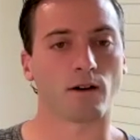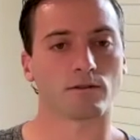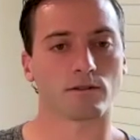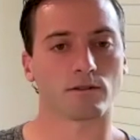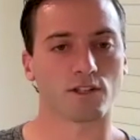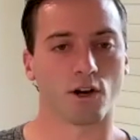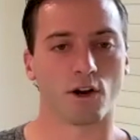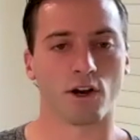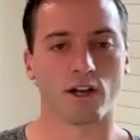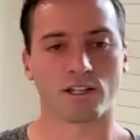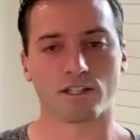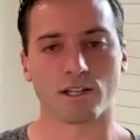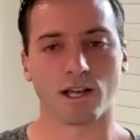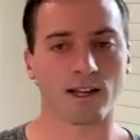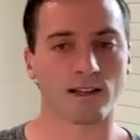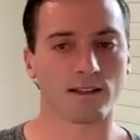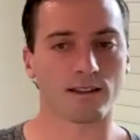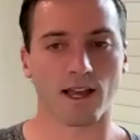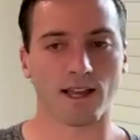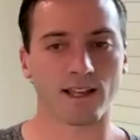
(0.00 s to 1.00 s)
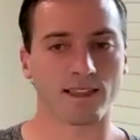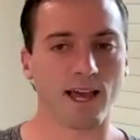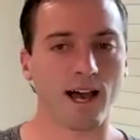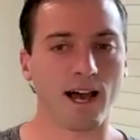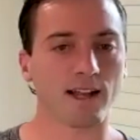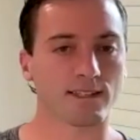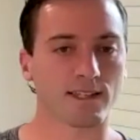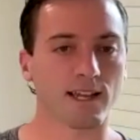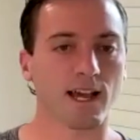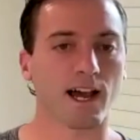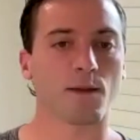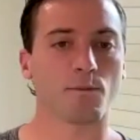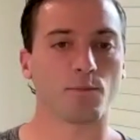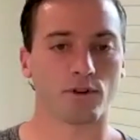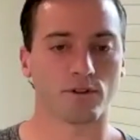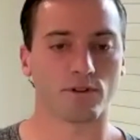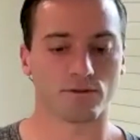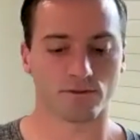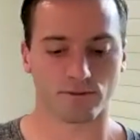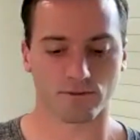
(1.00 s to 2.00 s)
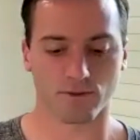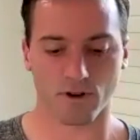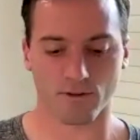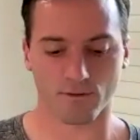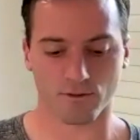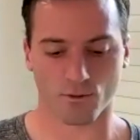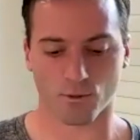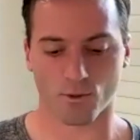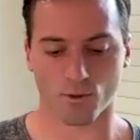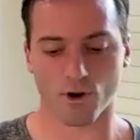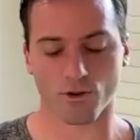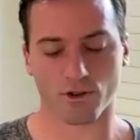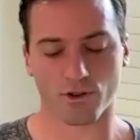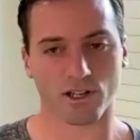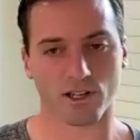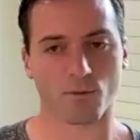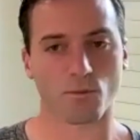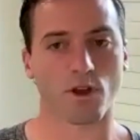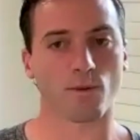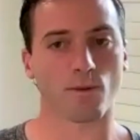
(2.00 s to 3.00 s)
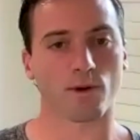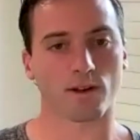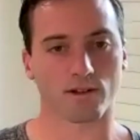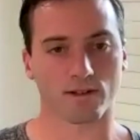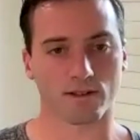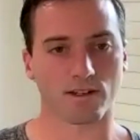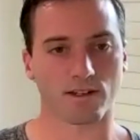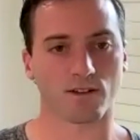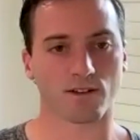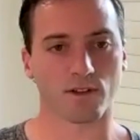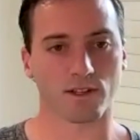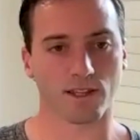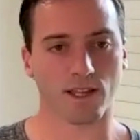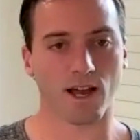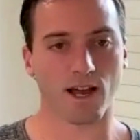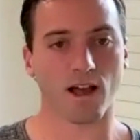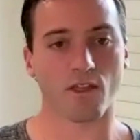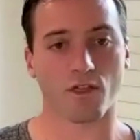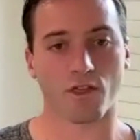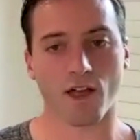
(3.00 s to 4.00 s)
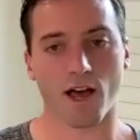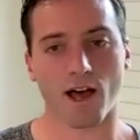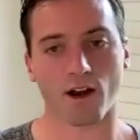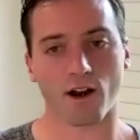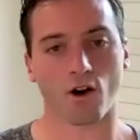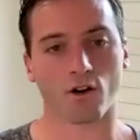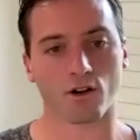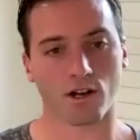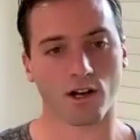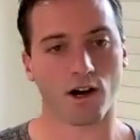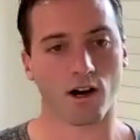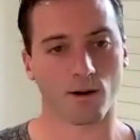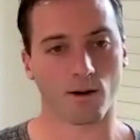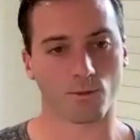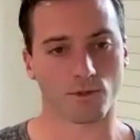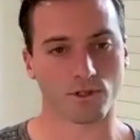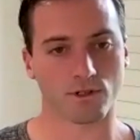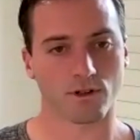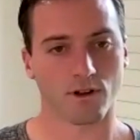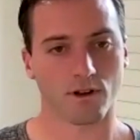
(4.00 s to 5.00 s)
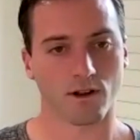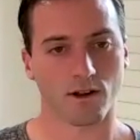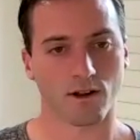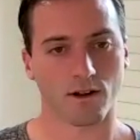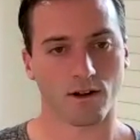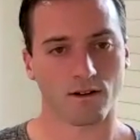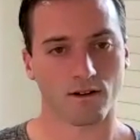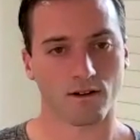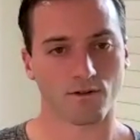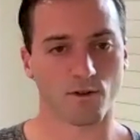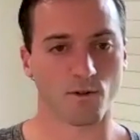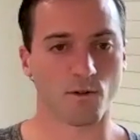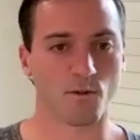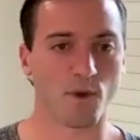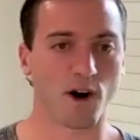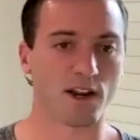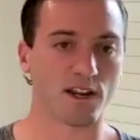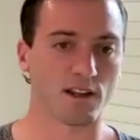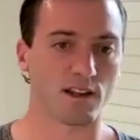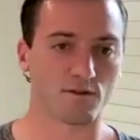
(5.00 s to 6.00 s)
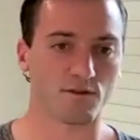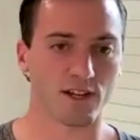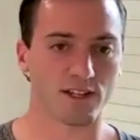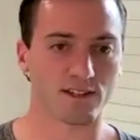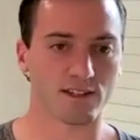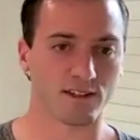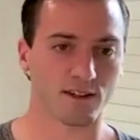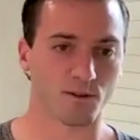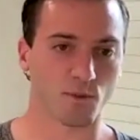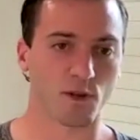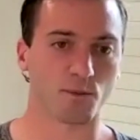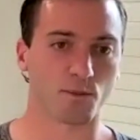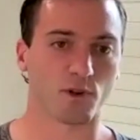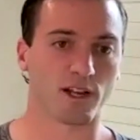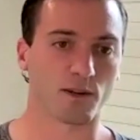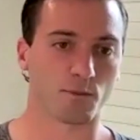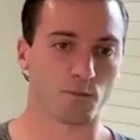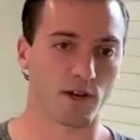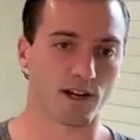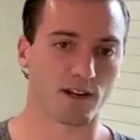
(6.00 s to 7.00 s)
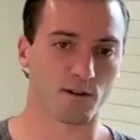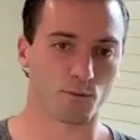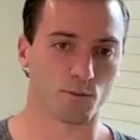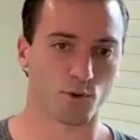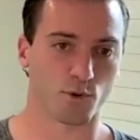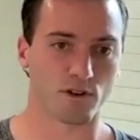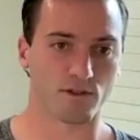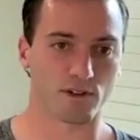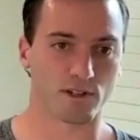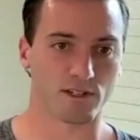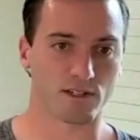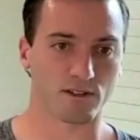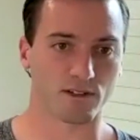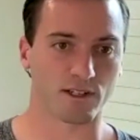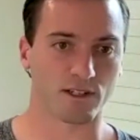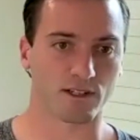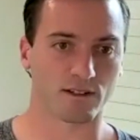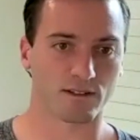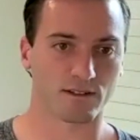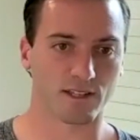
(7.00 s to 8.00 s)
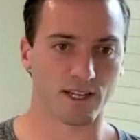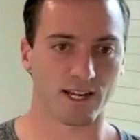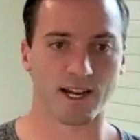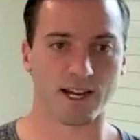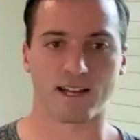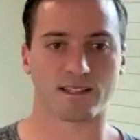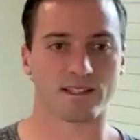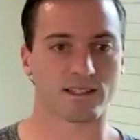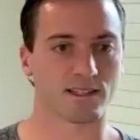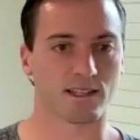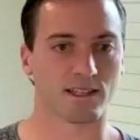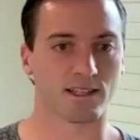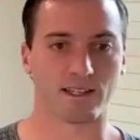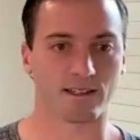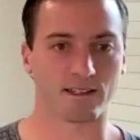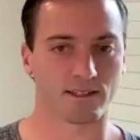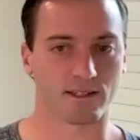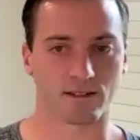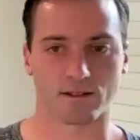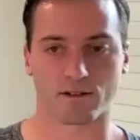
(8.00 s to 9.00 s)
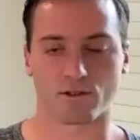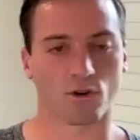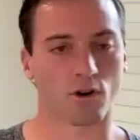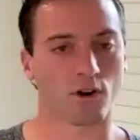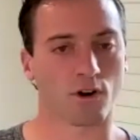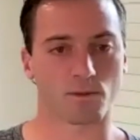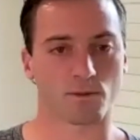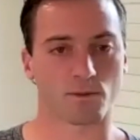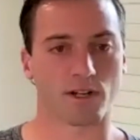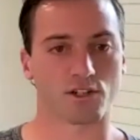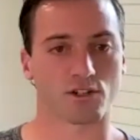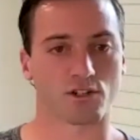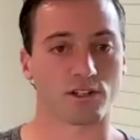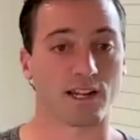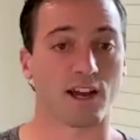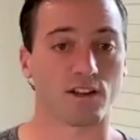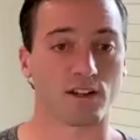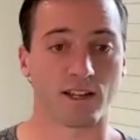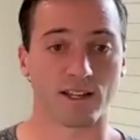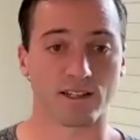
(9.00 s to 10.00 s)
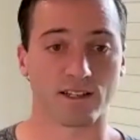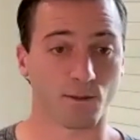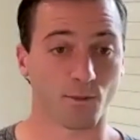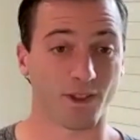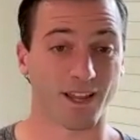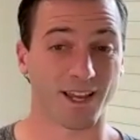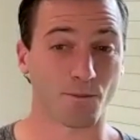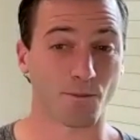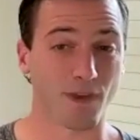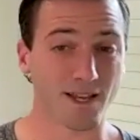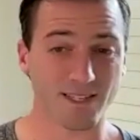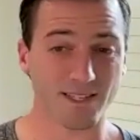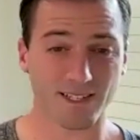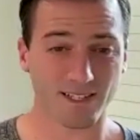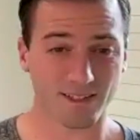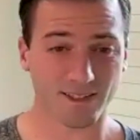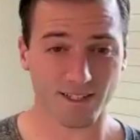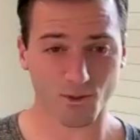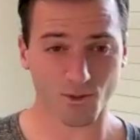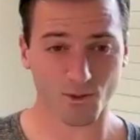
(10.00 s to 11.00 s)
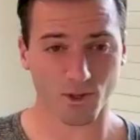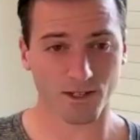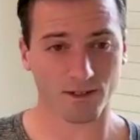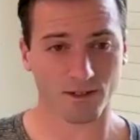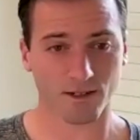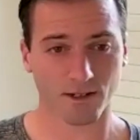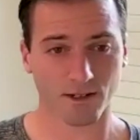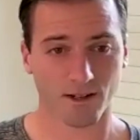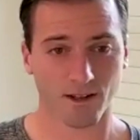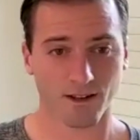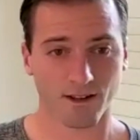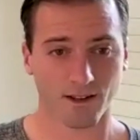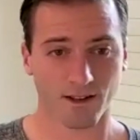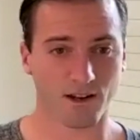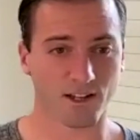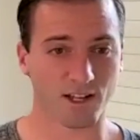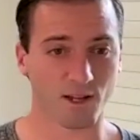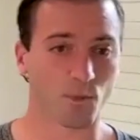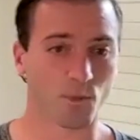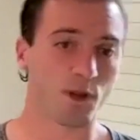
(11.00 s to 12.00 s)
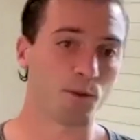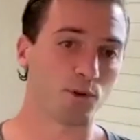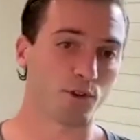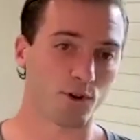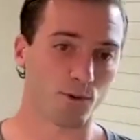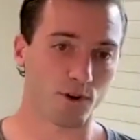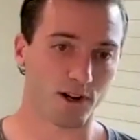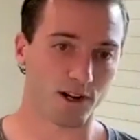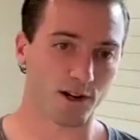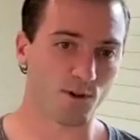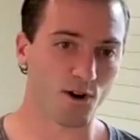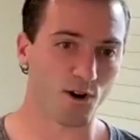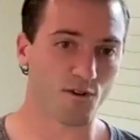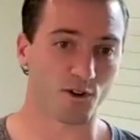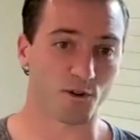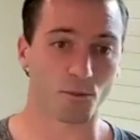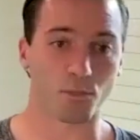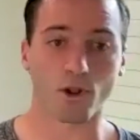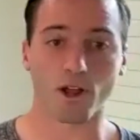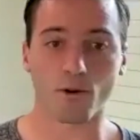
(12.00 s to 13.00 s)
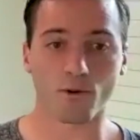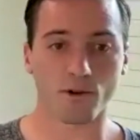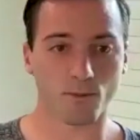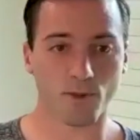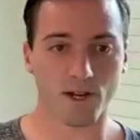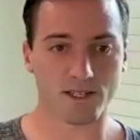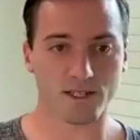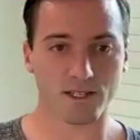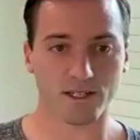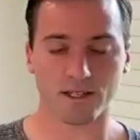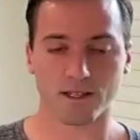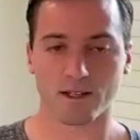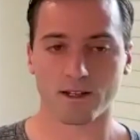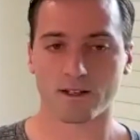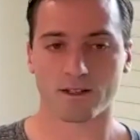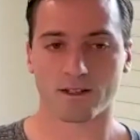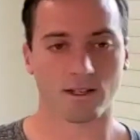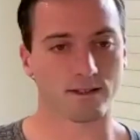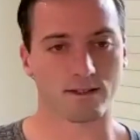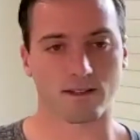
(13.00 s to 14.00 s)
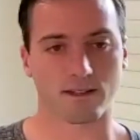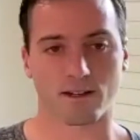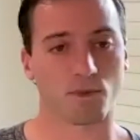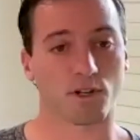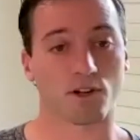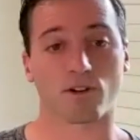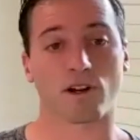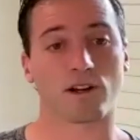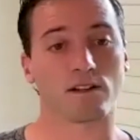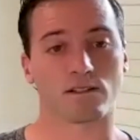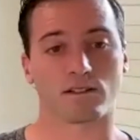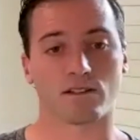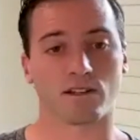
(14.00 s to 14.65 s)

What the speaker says: Wow. So it's like that type of growth and commitment and stuff like that all comes from the money invested in people like Beckham previously that got this league to grow exponentially. Now you get like Messi in this one, and you get people that want to come over and play with Messi. It's going to be crazy.